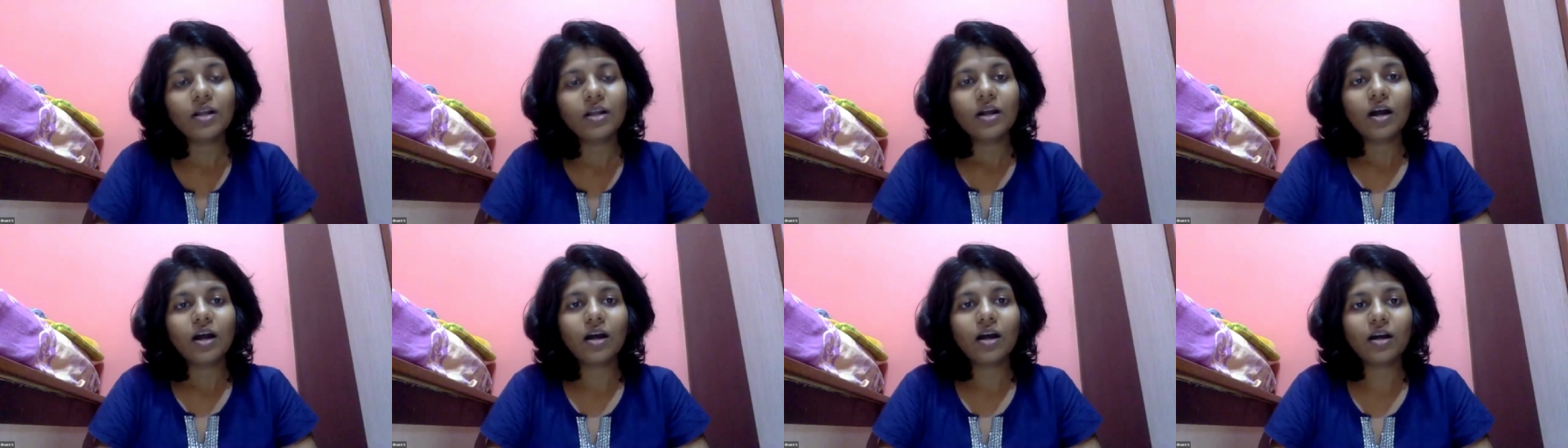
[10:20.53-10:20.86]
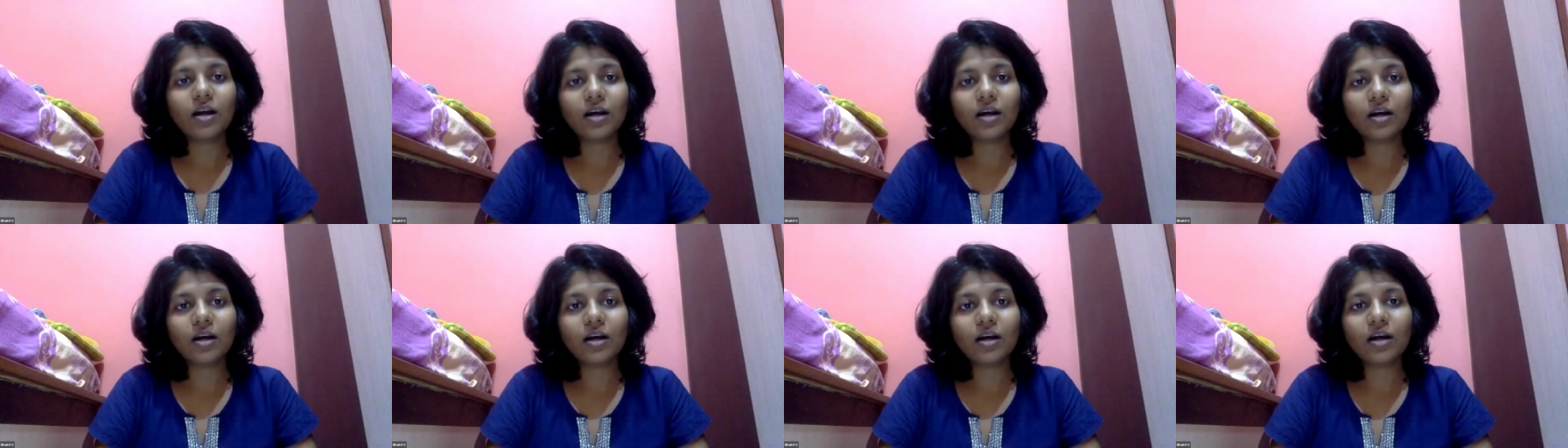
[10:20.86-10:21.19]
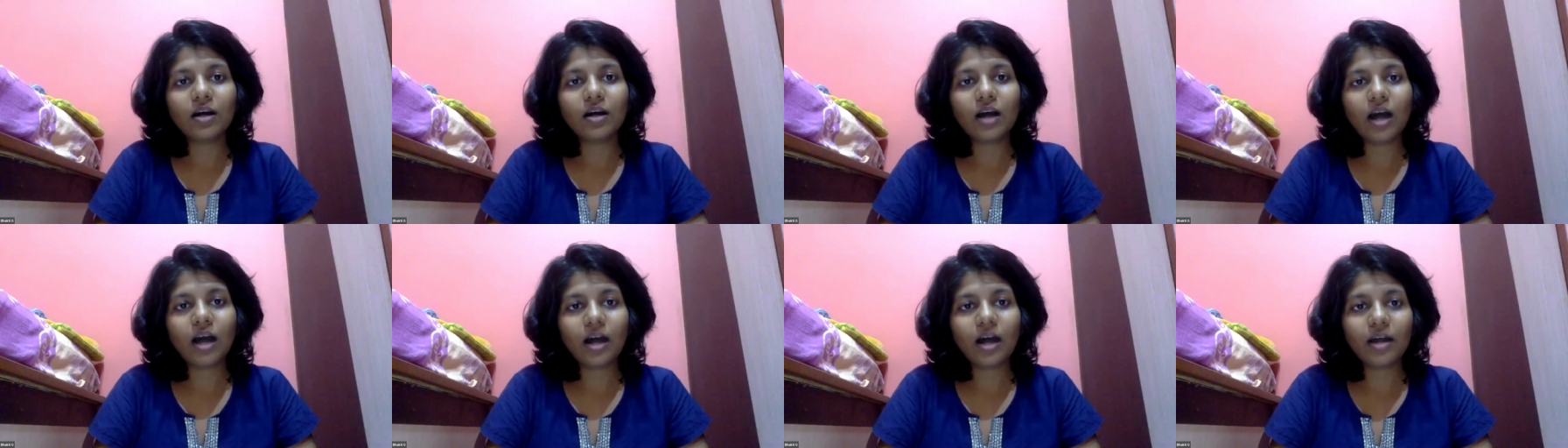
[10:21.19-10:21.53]
uh,
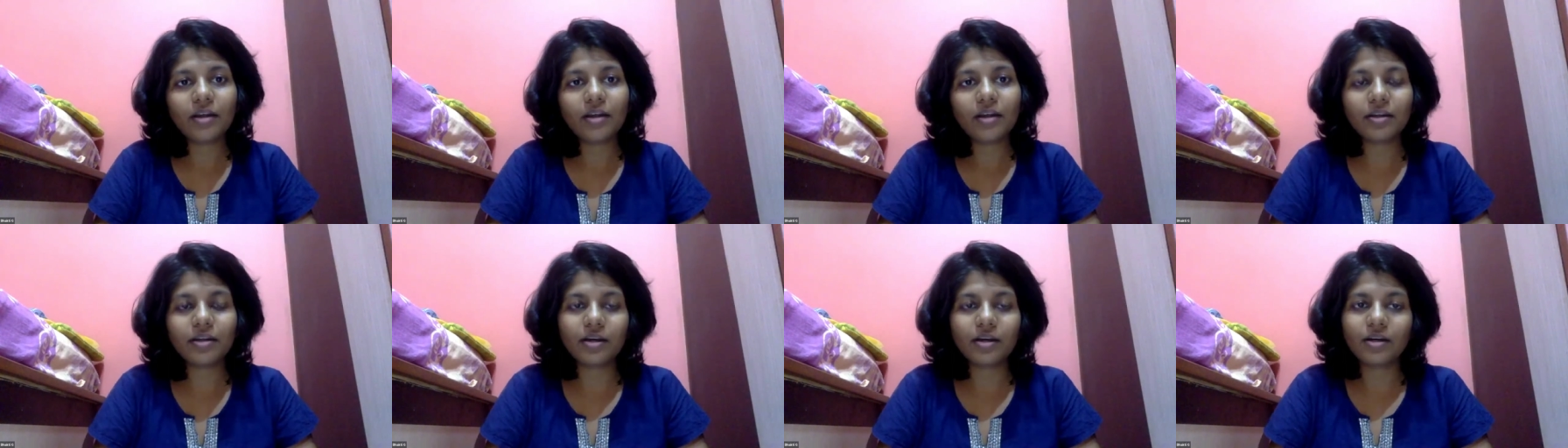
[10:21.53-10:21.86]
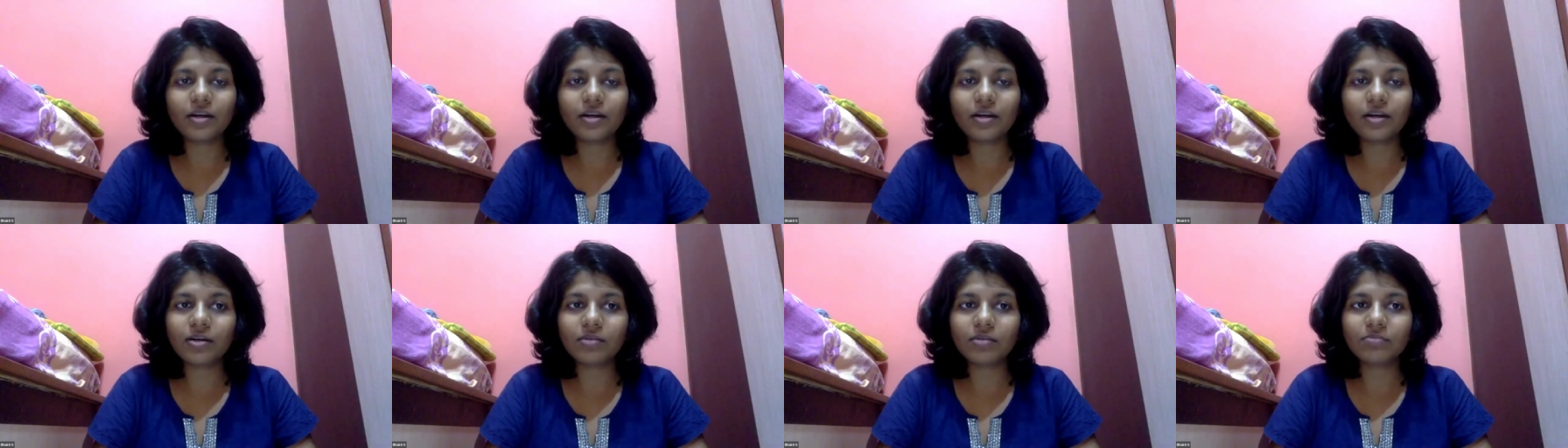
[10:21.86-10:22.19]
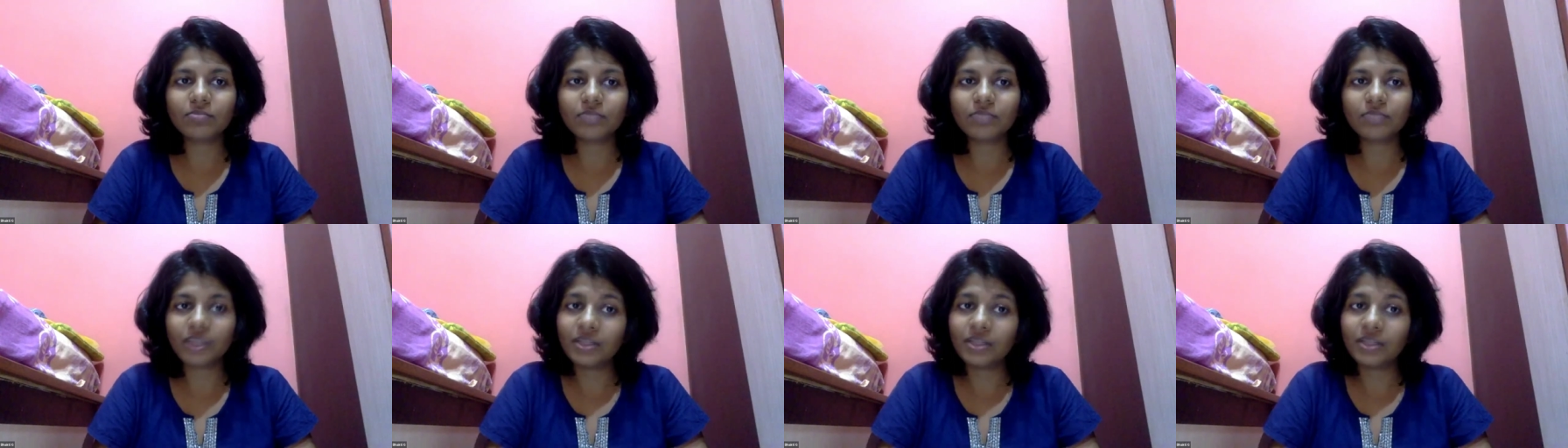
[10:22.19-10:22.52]
are uh,
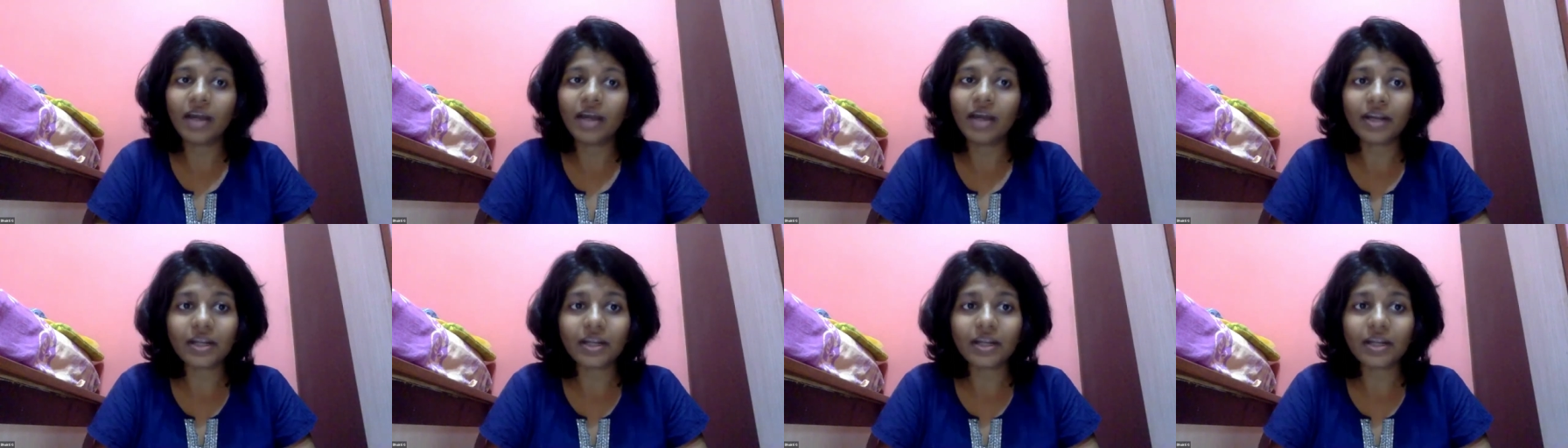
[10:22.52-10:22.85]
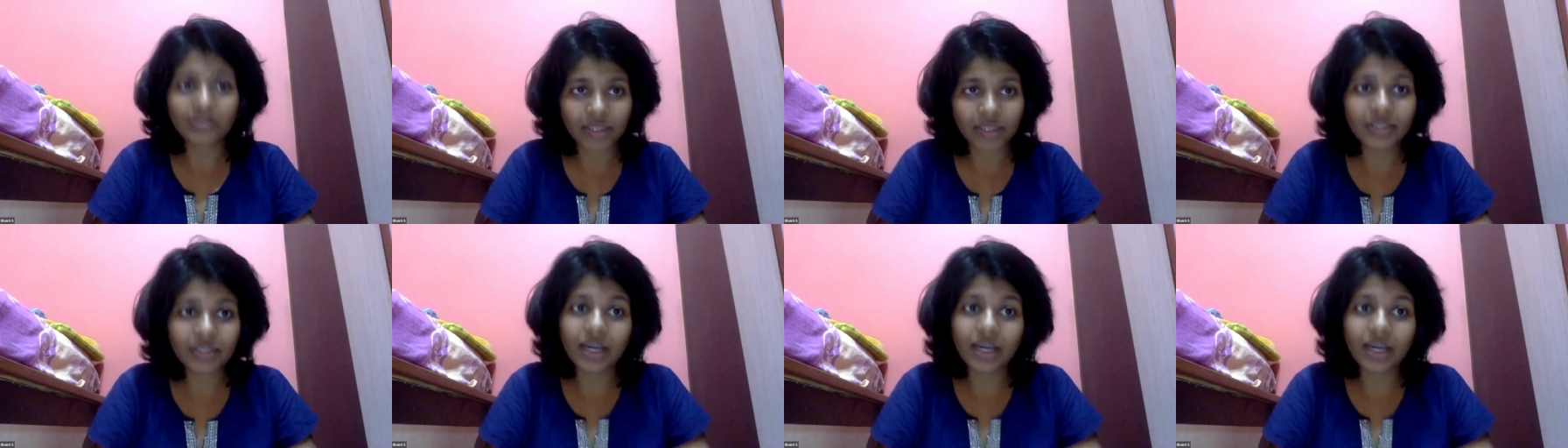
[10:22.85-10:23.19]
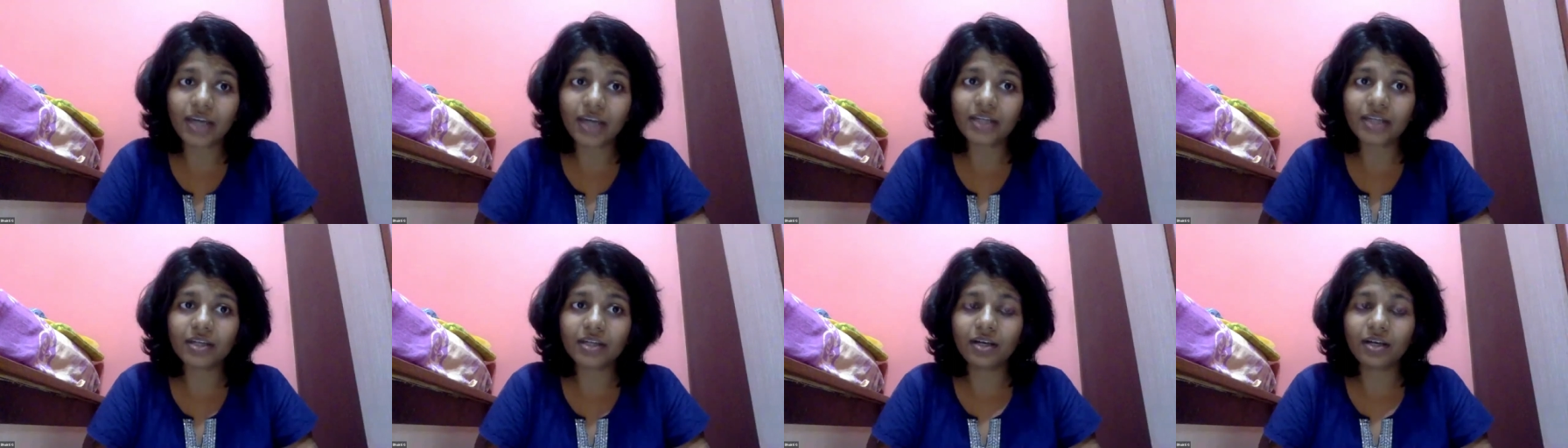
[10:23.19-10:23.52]
in our, in
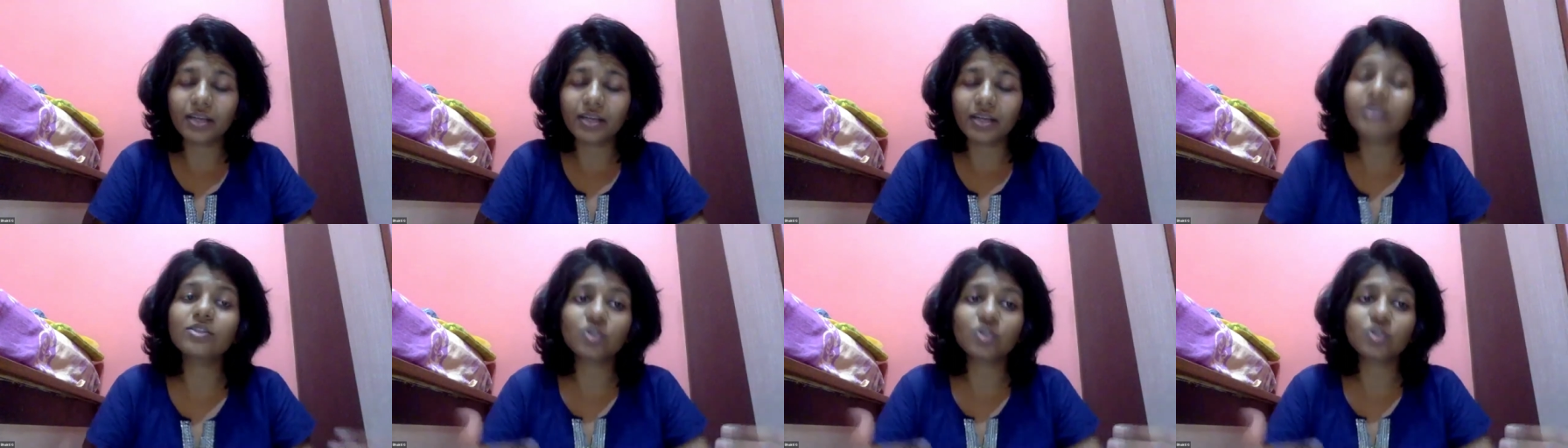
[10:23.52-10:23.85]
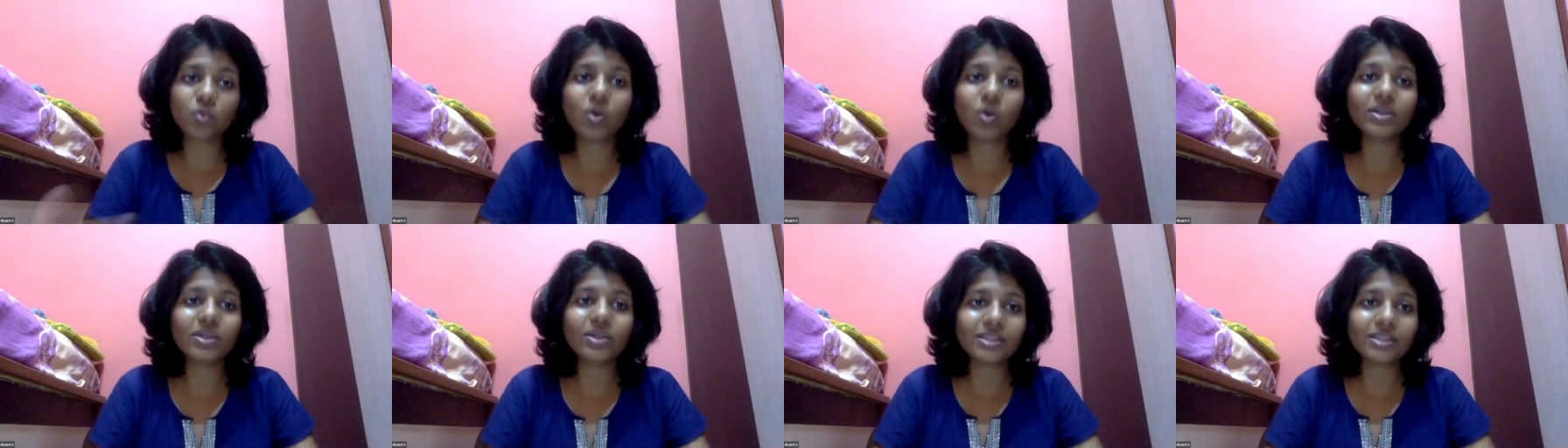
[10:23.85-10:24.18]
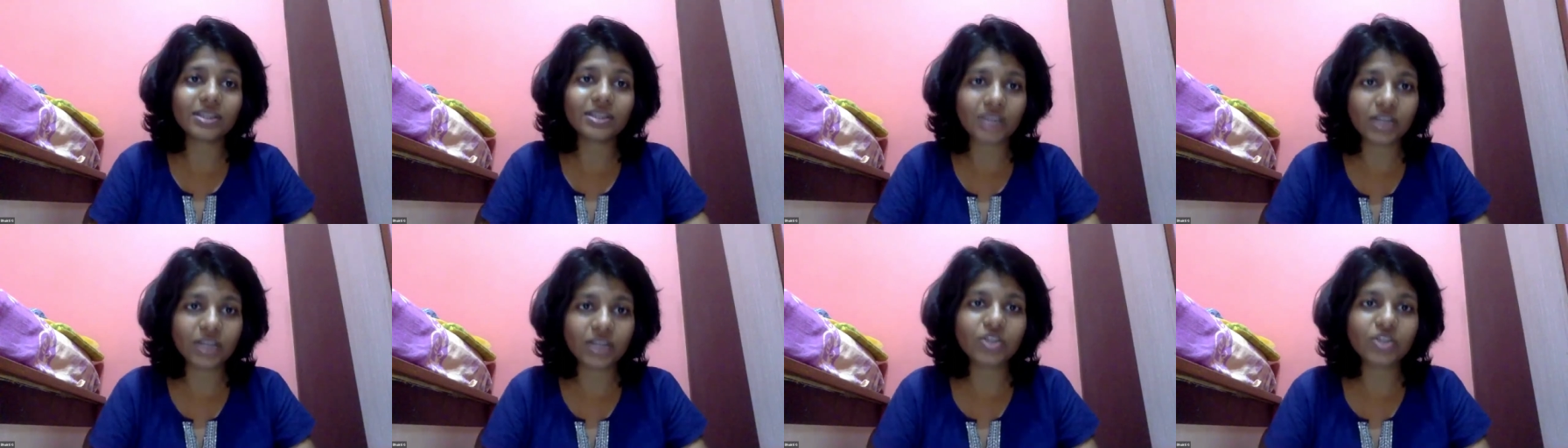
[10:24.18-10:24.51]
our in Swan's
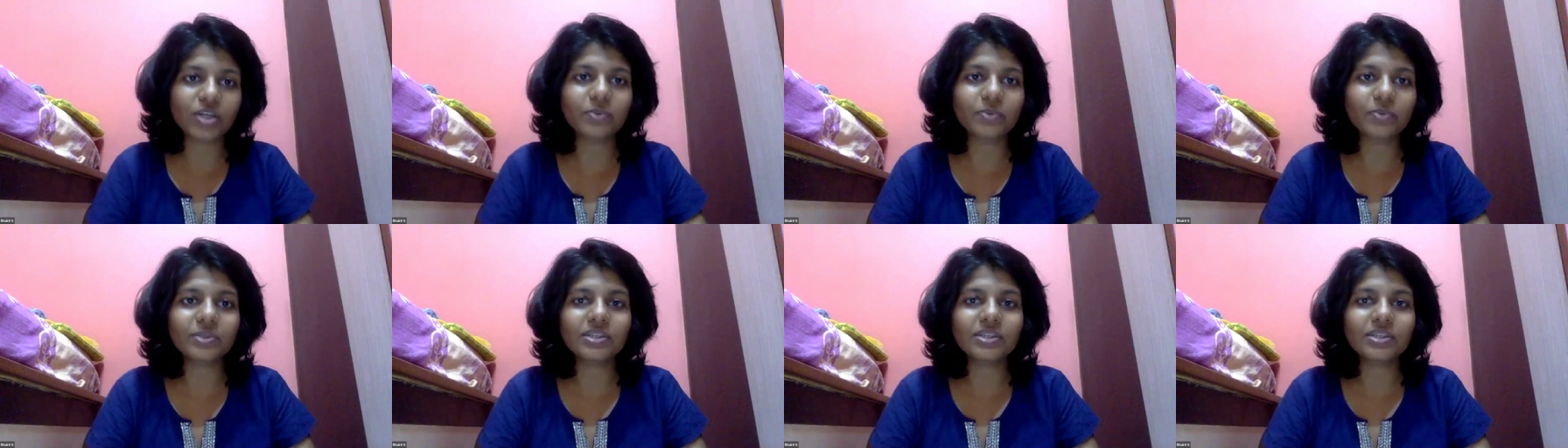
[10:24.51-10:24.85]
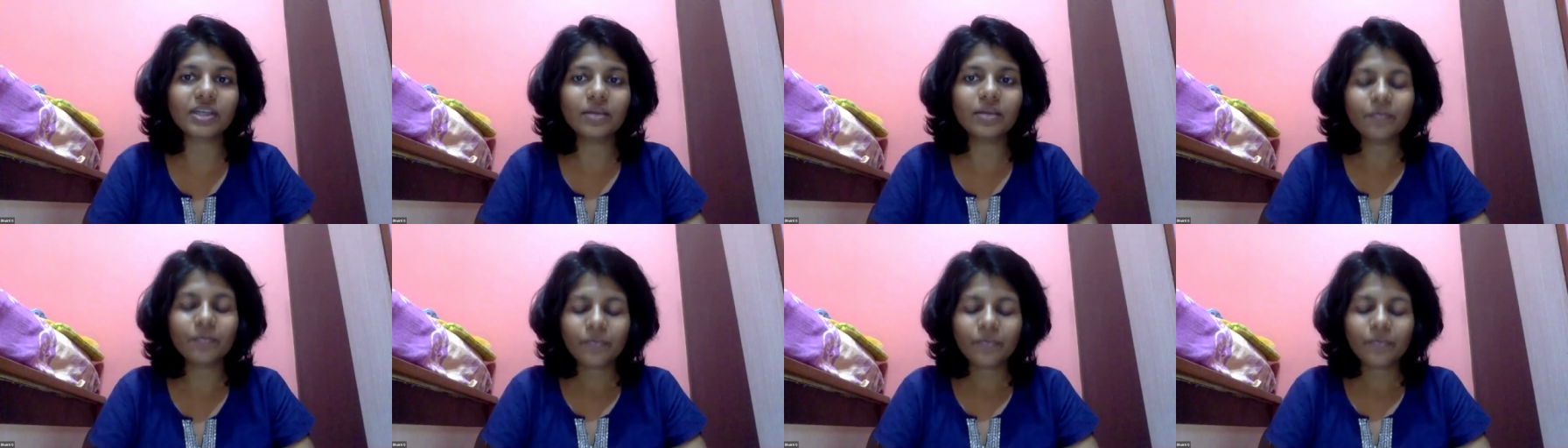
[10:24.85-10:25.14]
touch, I would say